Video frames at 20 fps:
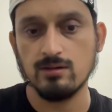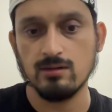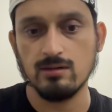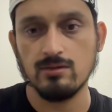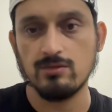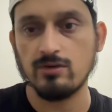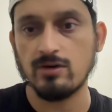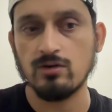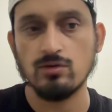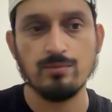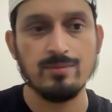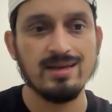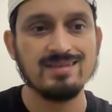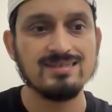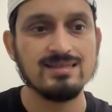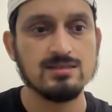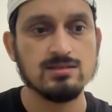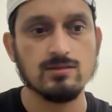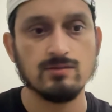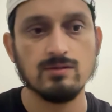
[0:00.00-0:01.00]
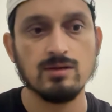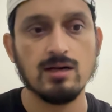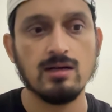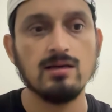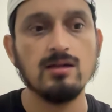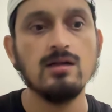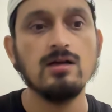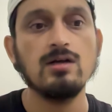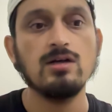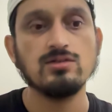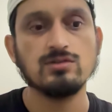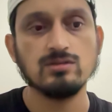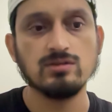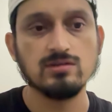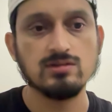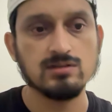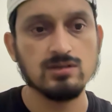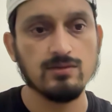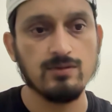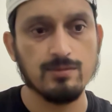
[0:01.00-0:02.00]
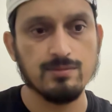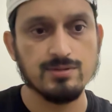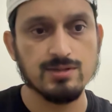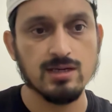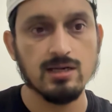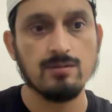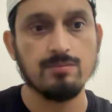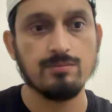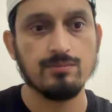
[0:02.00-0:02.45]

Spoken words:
try to make sense of that. So this is the website,